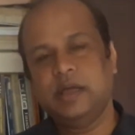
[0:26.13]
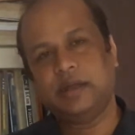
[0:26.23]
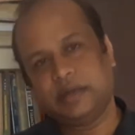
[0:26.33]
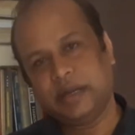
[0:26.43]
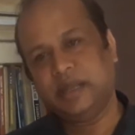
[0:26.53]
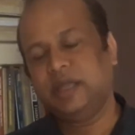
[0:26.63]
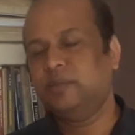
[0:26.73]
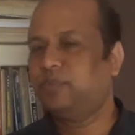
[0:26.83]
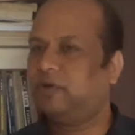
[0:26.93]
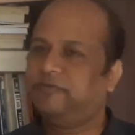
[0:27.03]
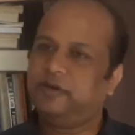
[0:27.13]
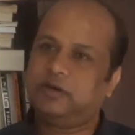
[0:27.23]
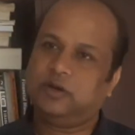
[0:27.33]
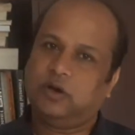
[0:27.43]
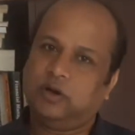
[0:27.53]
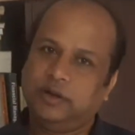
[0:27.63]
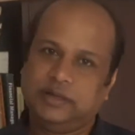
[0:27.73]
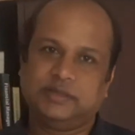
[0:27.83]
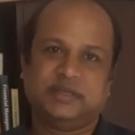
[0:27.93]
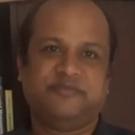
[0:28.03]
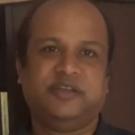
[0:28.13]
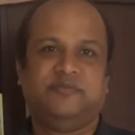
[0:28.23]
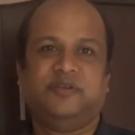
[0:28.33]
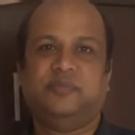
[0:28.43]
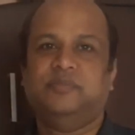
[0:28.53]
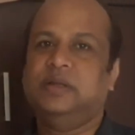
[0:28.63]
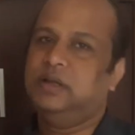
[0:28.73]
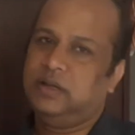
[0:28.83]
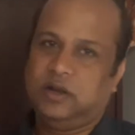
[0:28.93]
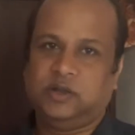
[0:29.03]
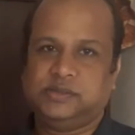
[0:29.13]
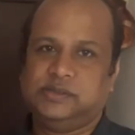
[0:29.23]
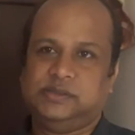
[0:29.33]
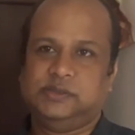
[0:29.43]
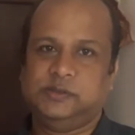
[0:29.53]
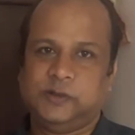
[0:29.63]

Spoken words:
running in profit or it is suffering from losses.